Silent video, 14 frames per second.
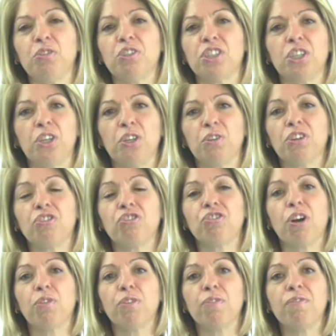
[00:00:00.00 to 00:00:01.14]
you to
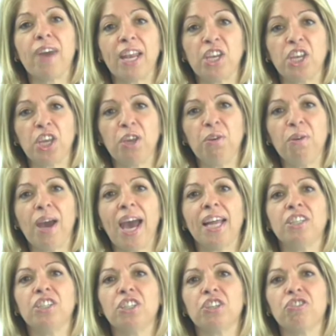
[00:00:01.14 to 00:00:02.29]
control the venue
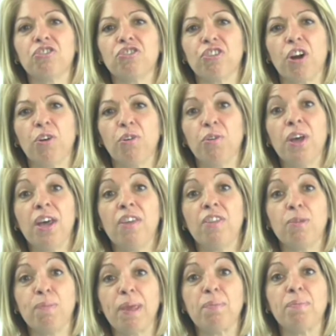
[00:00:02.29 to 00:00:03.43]
and to control
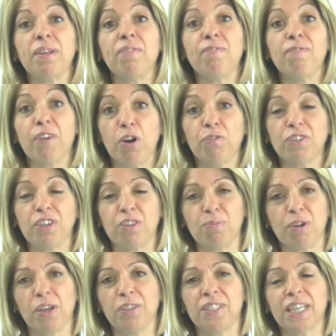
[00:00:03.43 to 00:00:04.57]
the people involved in the
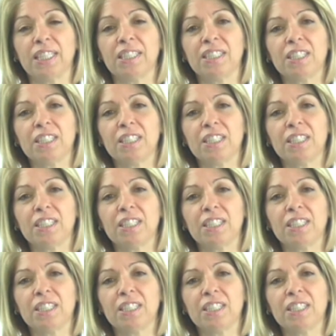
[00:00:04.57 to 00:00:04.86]
process.